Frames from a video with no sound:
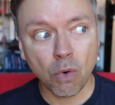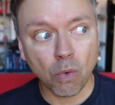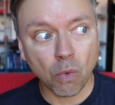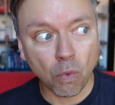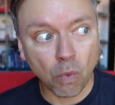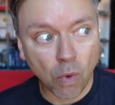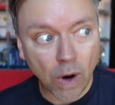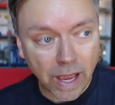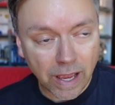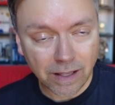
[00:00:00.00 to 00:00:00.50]

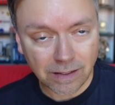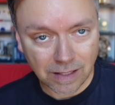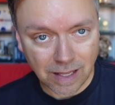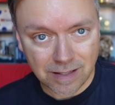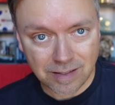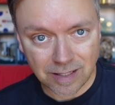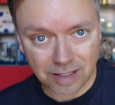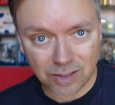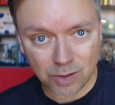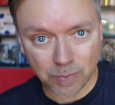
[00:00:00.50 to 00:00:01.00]
way
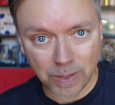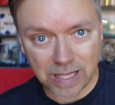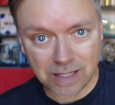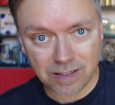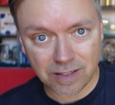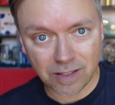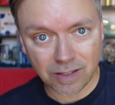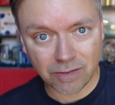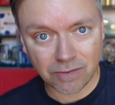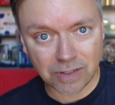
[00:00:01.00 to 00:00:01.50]
less
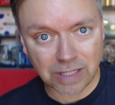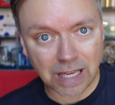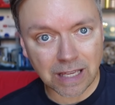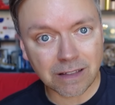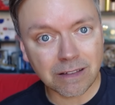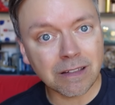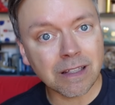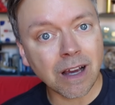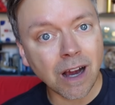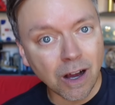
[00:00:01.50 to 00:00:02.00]
expensive
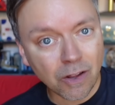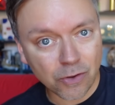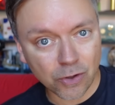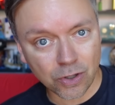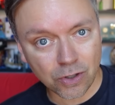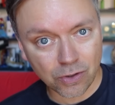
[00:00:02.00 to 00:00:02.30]
than the other